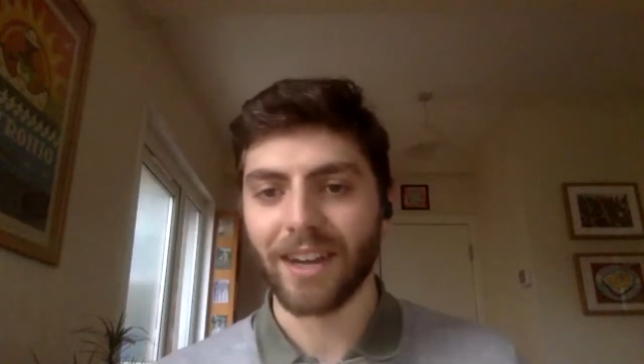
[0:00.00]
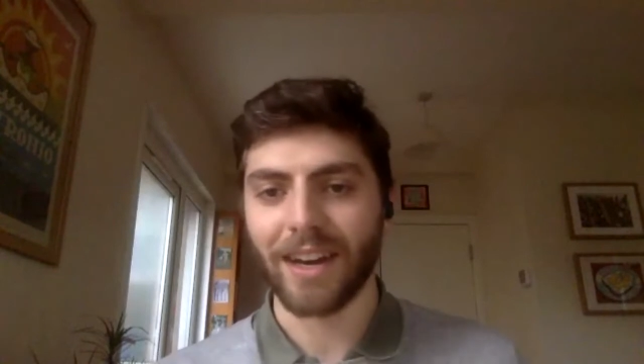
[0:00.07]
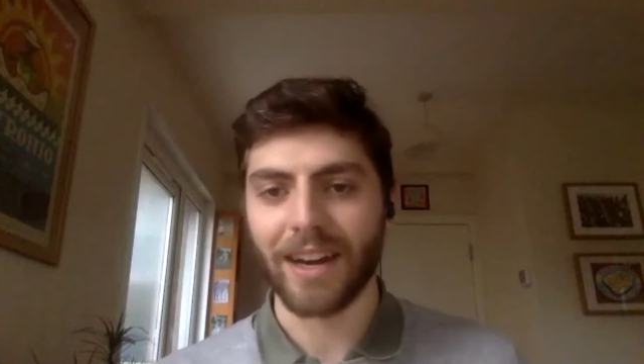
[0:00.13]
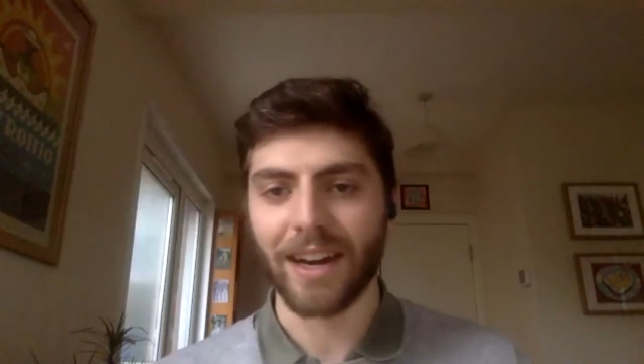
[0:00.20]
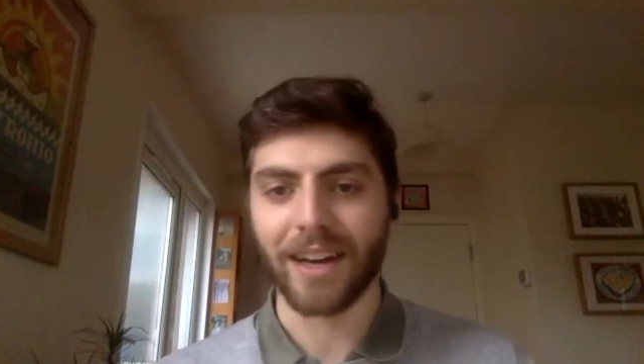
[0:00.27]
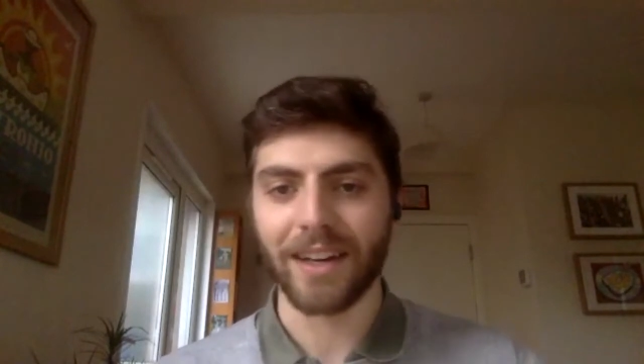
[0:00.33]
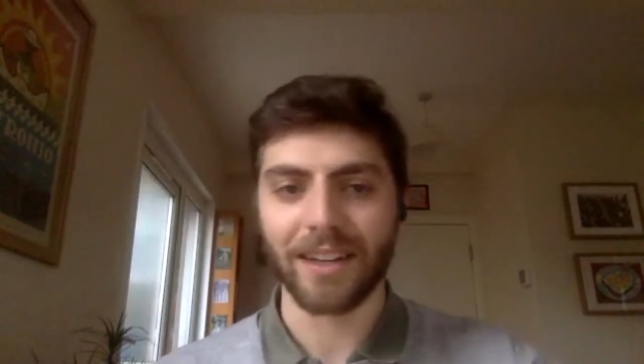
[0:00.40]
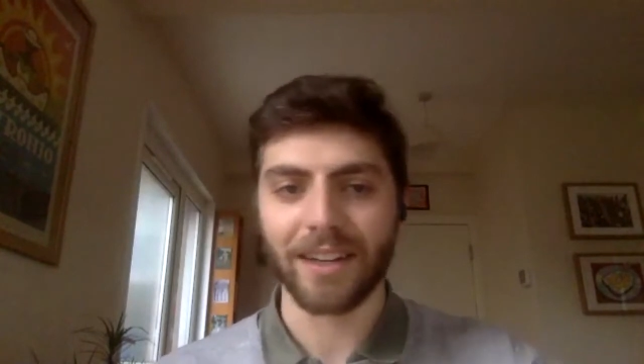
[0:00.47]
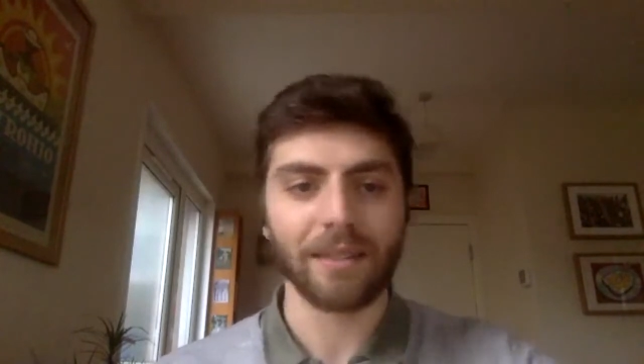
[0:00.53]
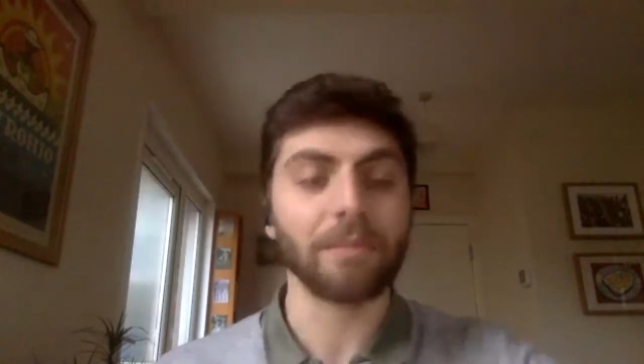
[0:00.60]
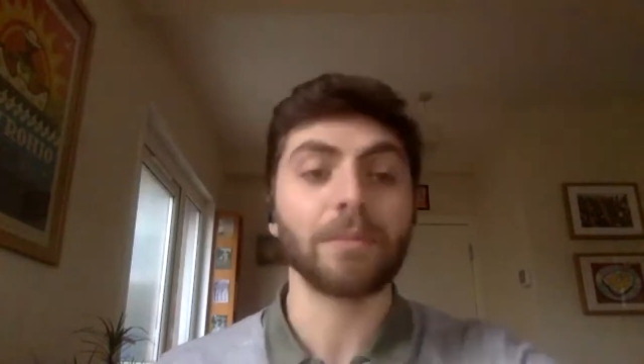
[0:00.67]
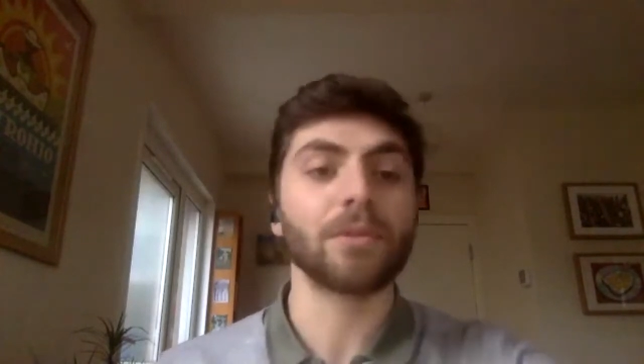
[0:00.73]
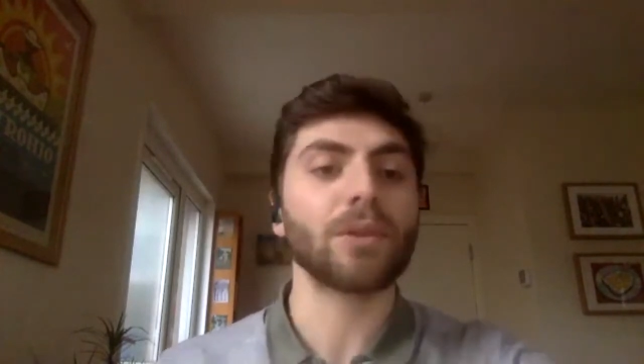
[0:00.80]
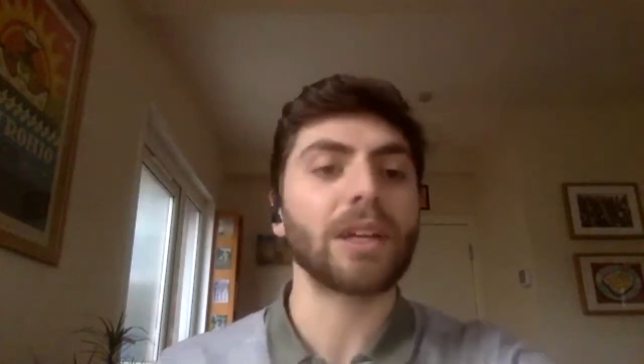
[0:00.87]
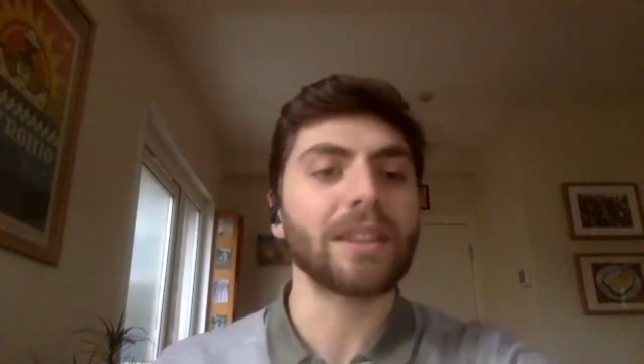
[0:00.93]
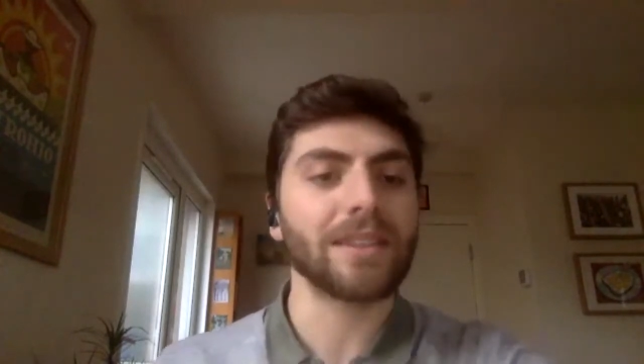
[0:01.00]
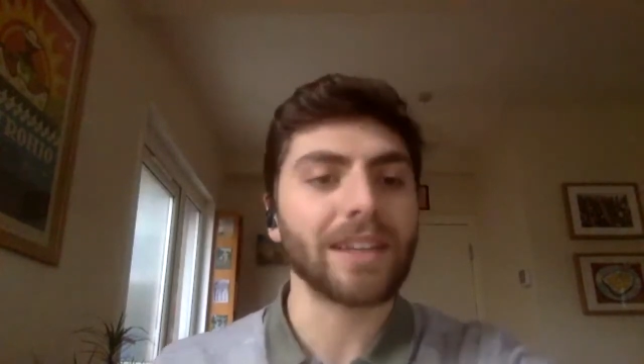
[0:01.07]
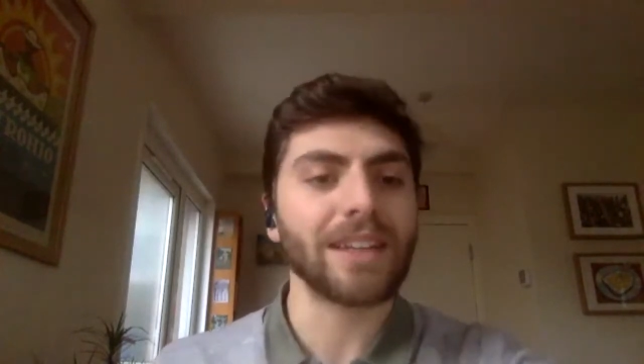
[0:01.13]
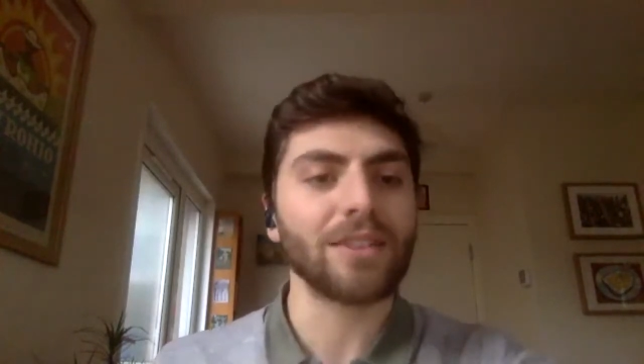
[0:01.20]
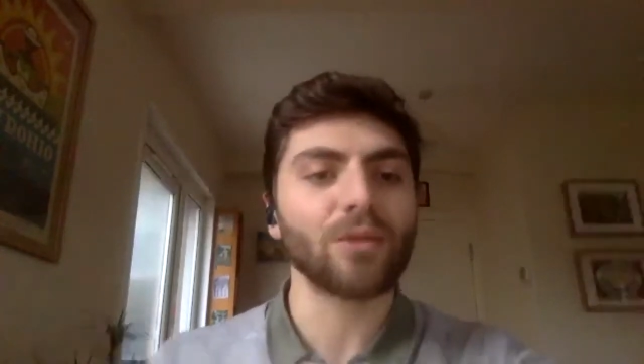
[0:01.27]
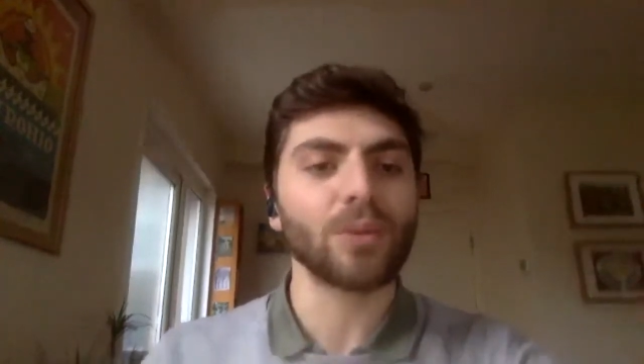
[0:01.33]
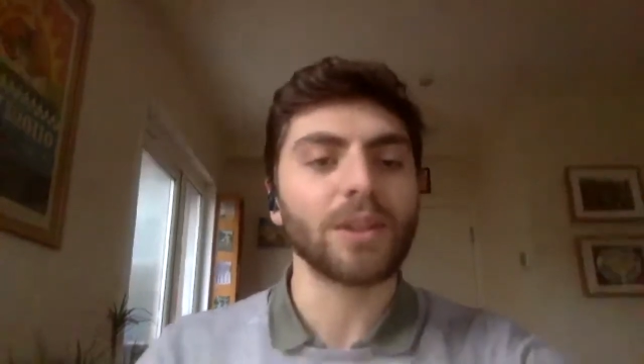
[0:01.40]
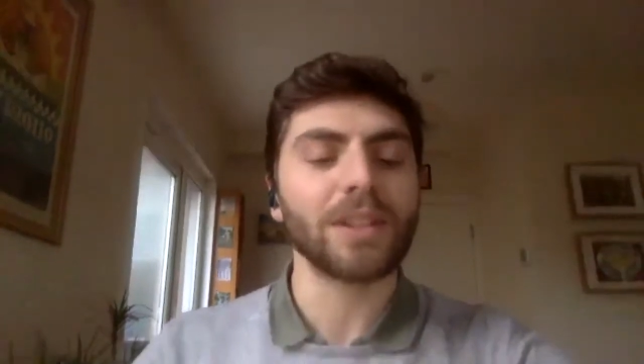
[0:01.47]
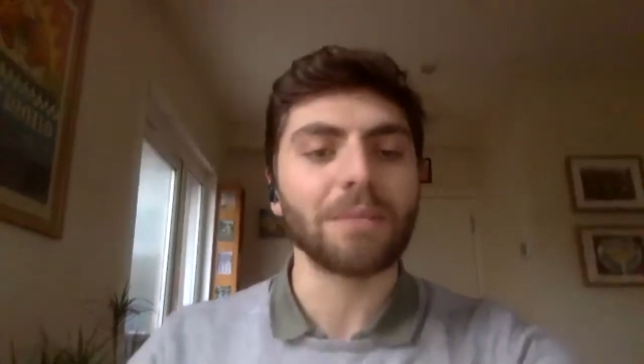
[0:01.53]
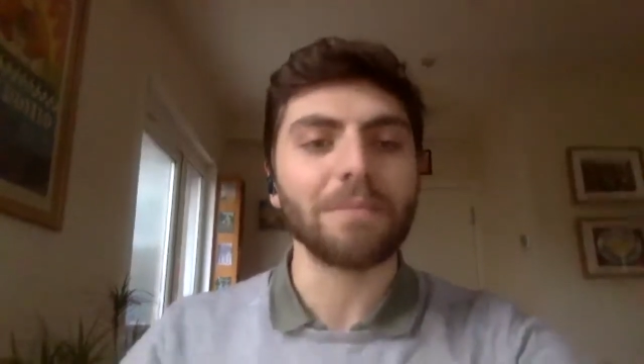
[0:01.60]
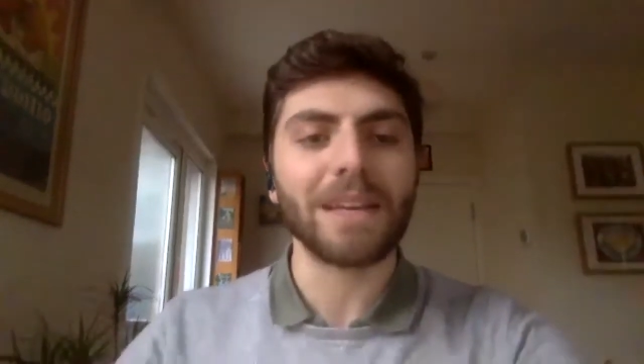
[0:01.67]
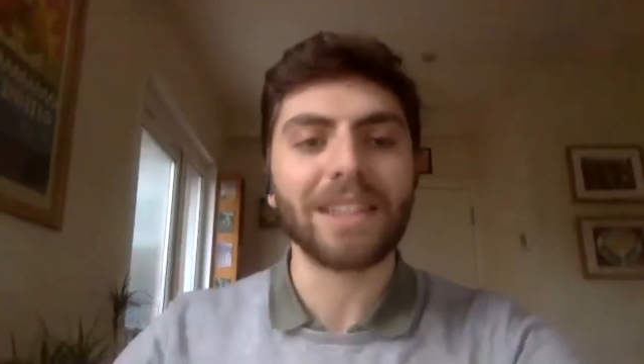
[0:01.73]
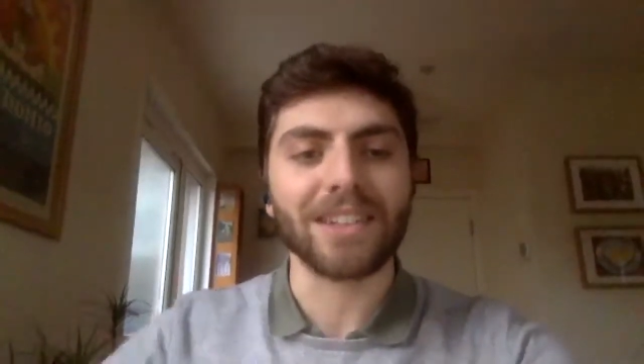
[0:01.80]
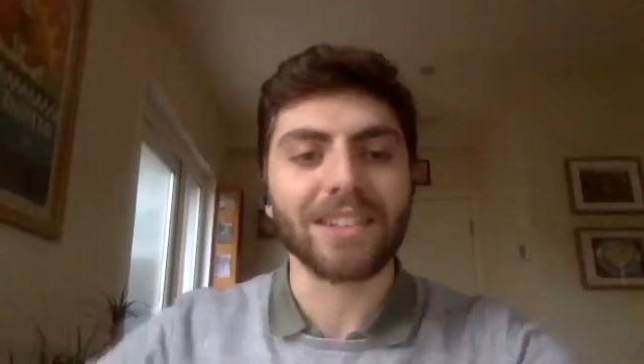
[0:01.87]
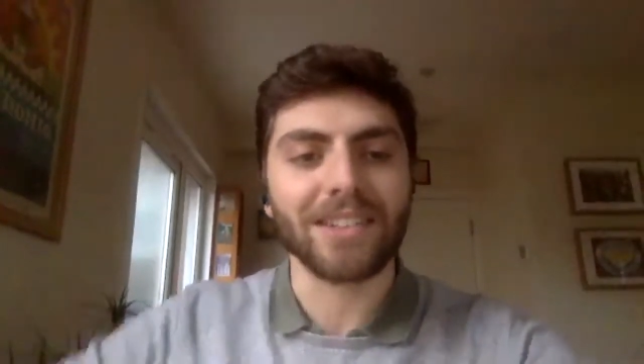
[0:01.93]
high, 10 to 20
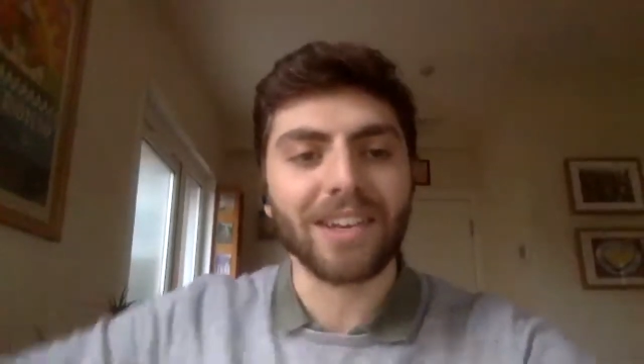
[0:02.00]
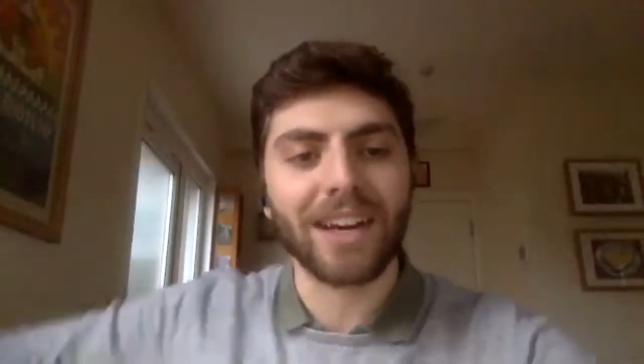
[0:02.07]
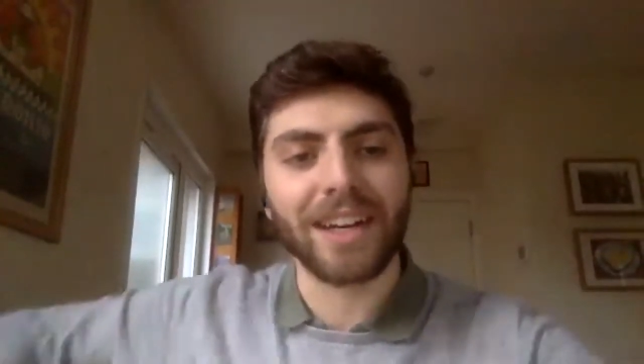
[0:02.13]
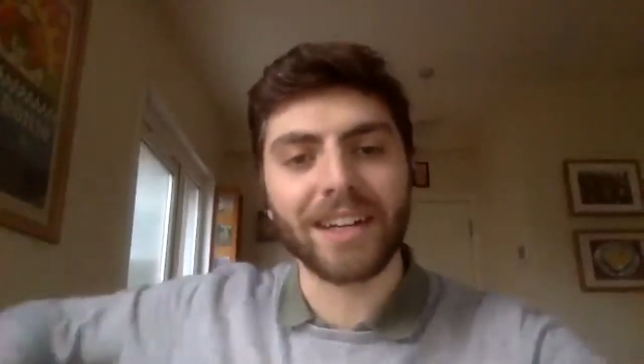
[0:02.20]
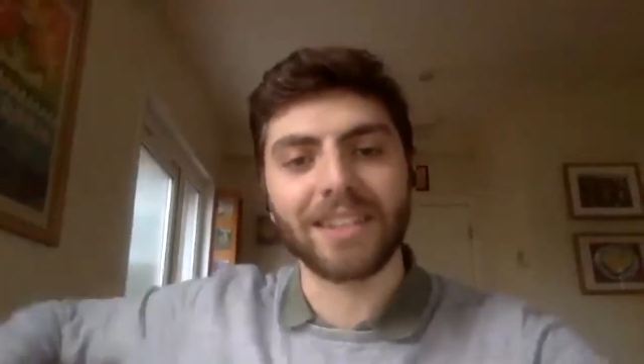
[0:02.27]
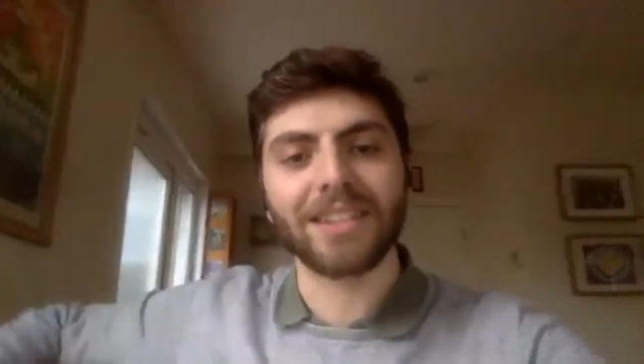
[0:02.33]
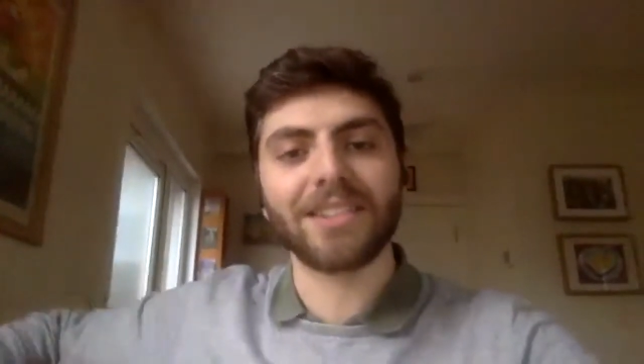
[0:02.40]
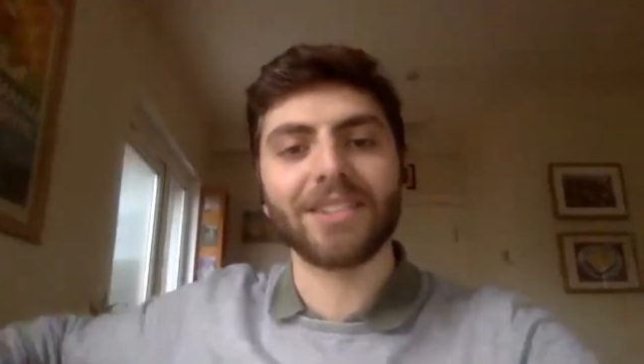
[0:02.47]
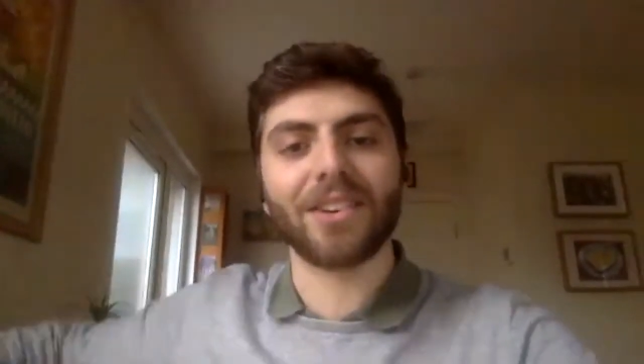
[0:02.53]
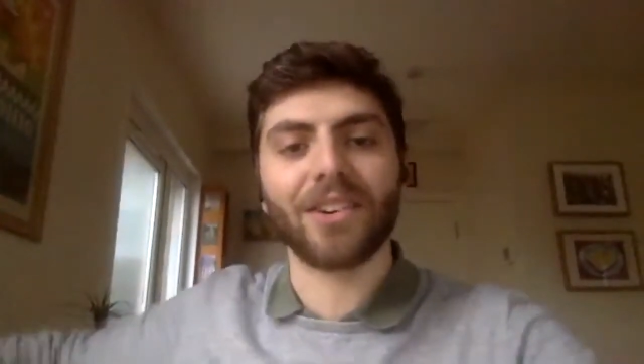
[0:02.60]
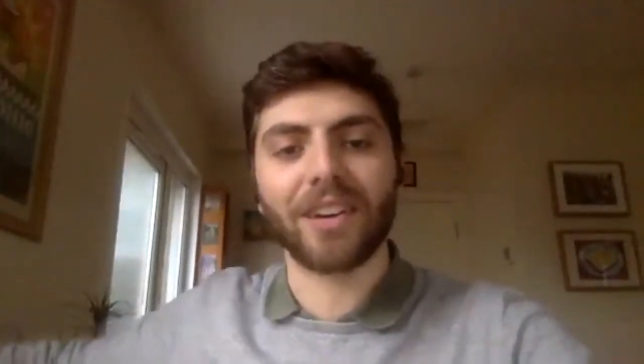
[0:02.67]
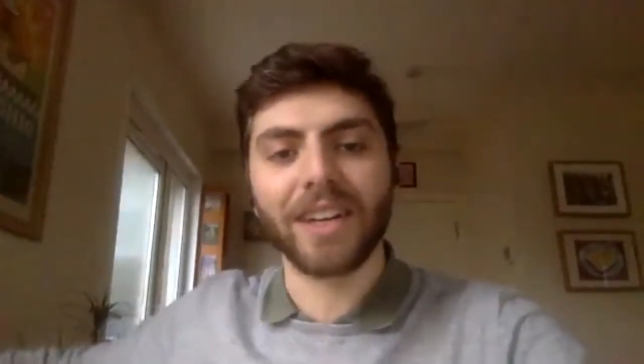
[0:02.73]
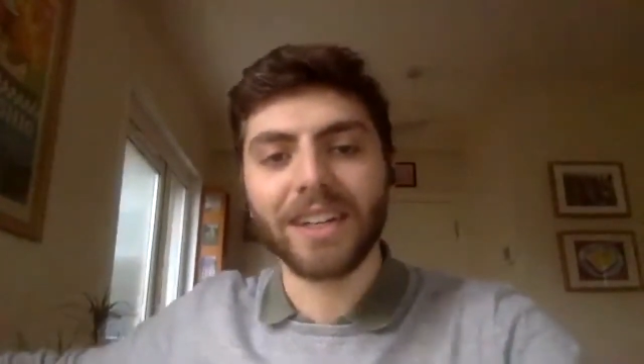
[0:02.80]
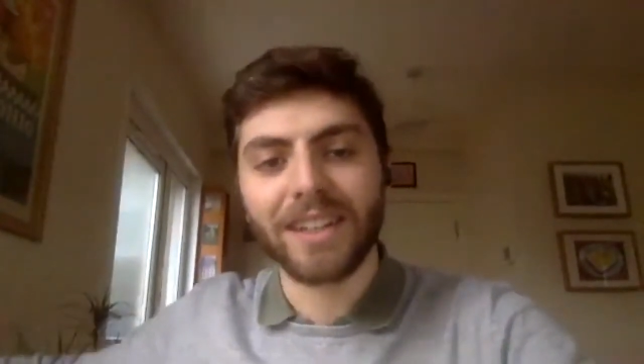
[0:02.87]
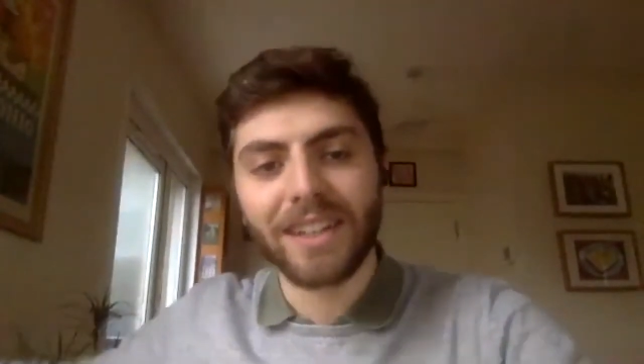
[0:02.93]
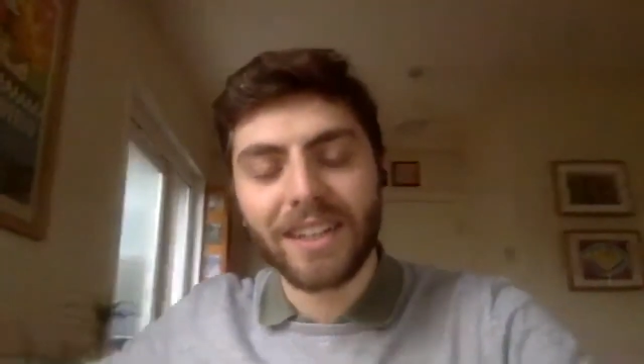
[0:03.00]
meters higher, sorry.